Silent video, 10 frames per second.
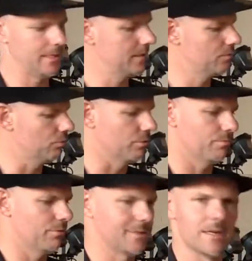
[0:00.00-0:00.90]
this
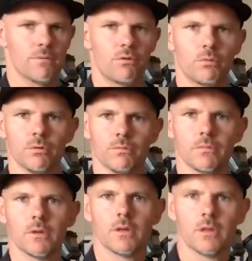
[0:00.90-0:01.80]
wouldn't present a problem.
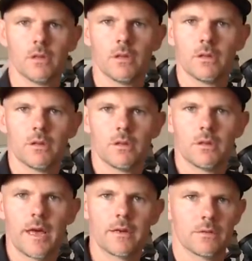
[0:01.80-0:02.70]

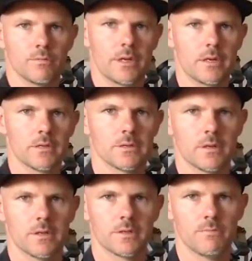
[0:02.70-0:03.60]
That to me
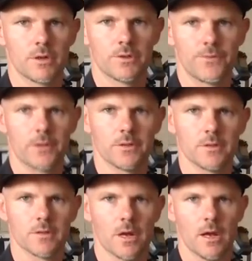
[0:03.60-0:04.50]
is as much fun
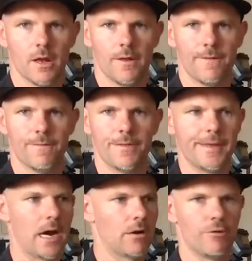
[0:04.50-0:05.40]
as
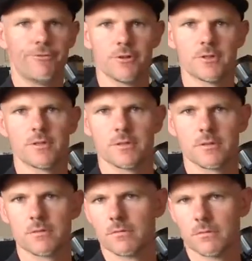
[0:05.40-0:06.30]
the art
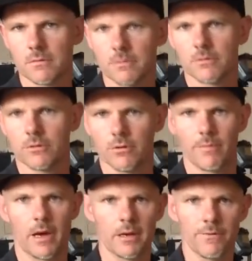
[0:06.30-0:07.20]
references,
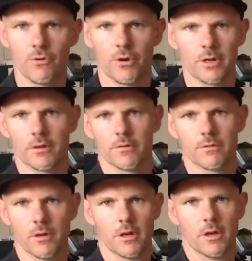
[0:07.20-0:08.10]
about inverting
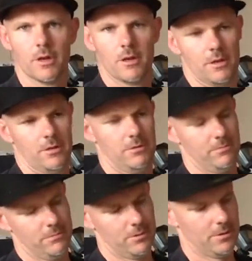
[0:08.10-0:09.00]

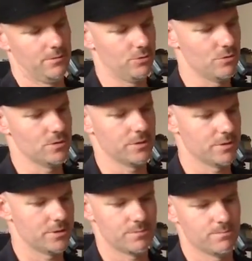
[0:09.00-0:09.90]
the
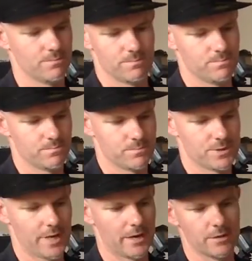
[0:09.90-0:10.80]
useless
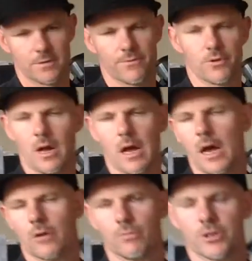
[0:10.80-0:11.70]
status of an
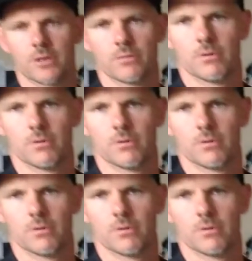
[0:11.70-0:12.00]
art object or